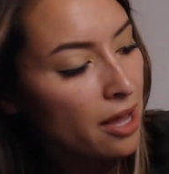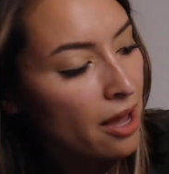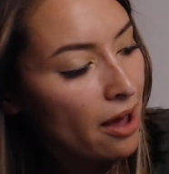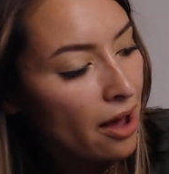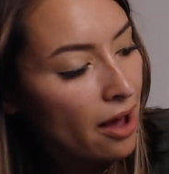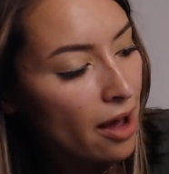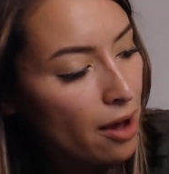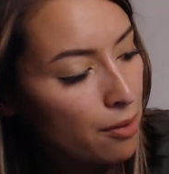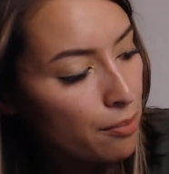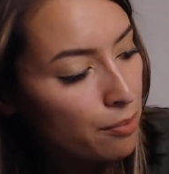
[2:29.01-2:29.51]

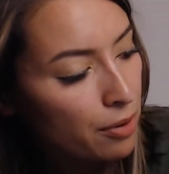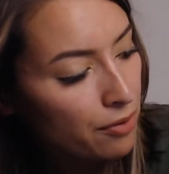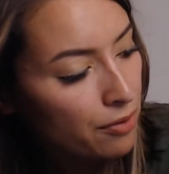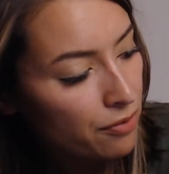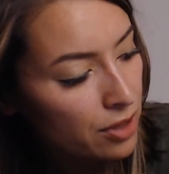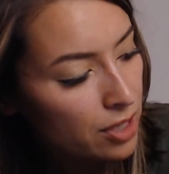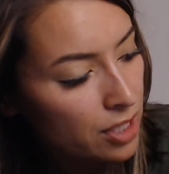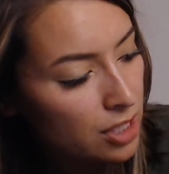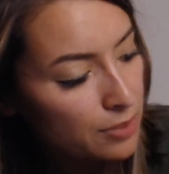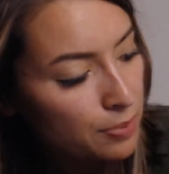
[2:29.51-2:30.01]
But
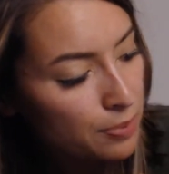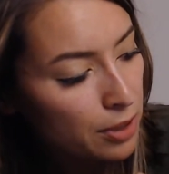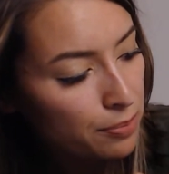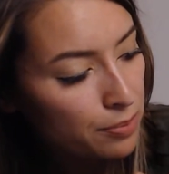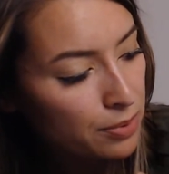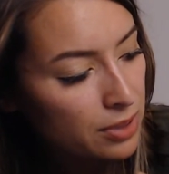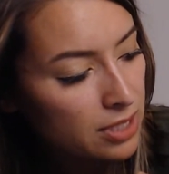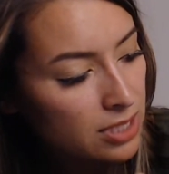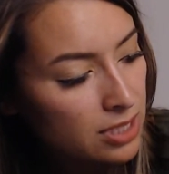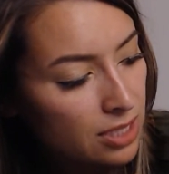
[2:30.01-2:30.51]
for this
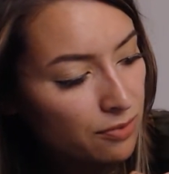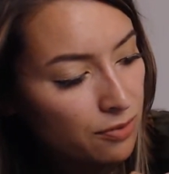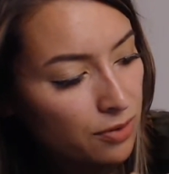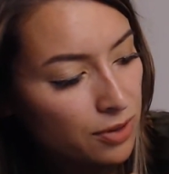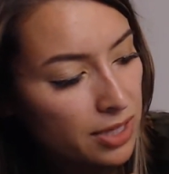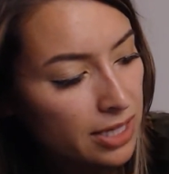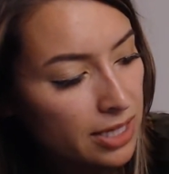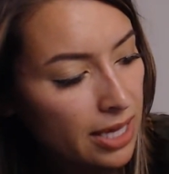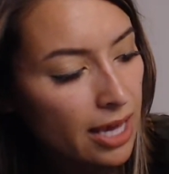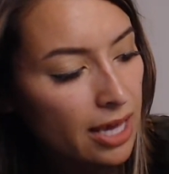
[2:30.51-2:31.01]
purpose and for
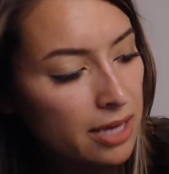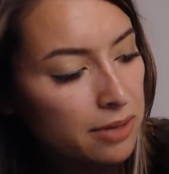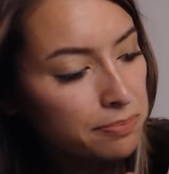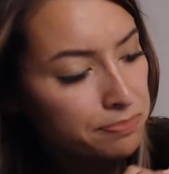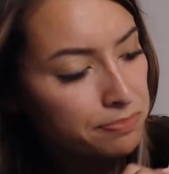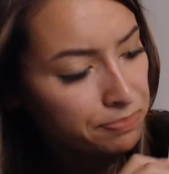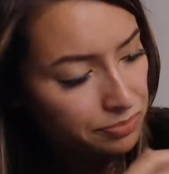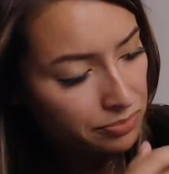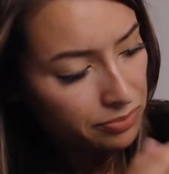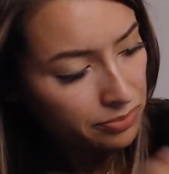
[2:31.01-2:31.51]
the
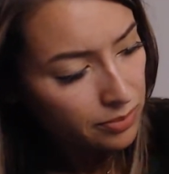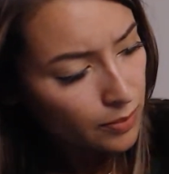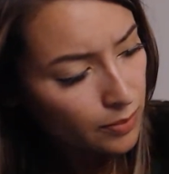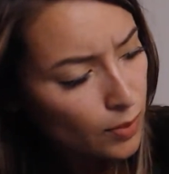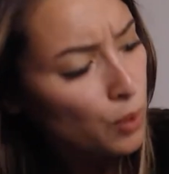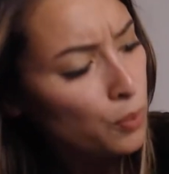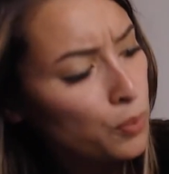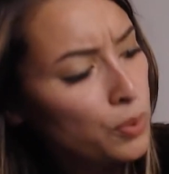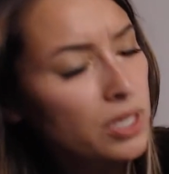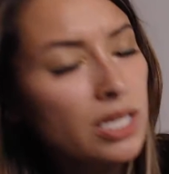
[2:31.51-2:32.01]
game,
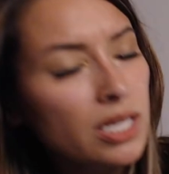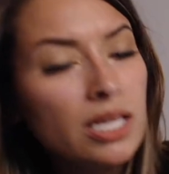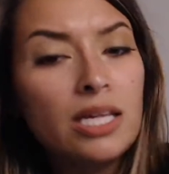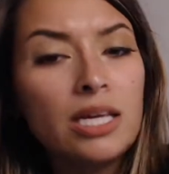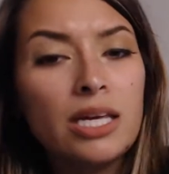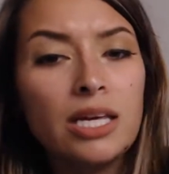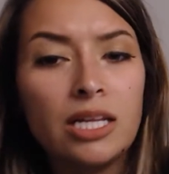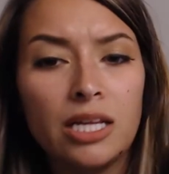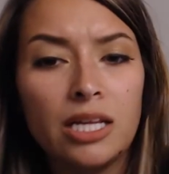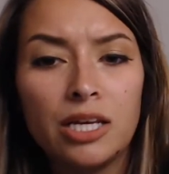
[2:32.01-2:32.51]
we did
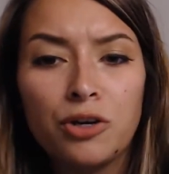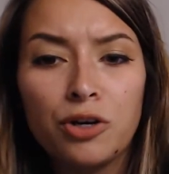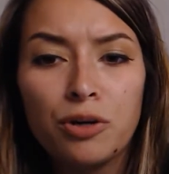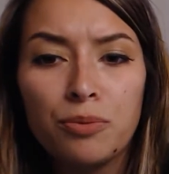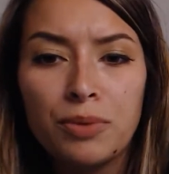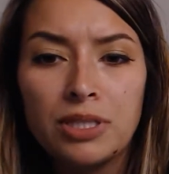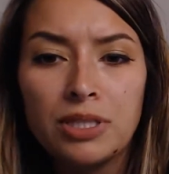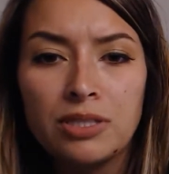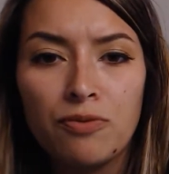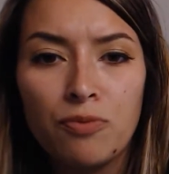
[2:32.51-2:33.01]
it in
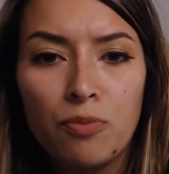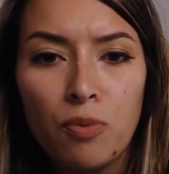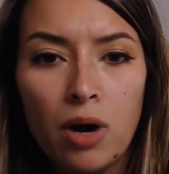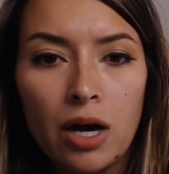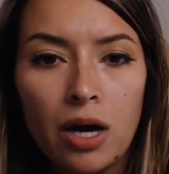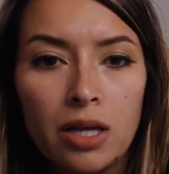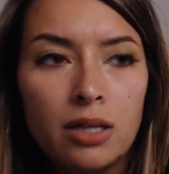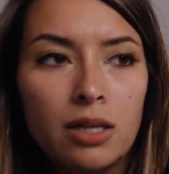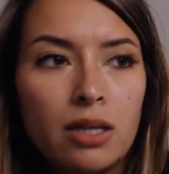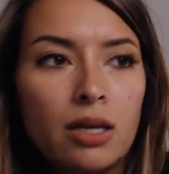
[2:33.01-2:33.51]
increments of
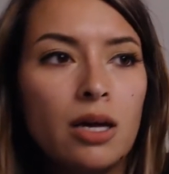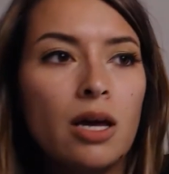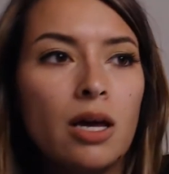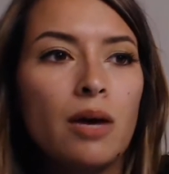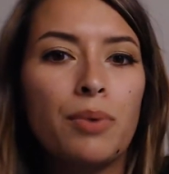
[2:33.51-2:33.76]
1.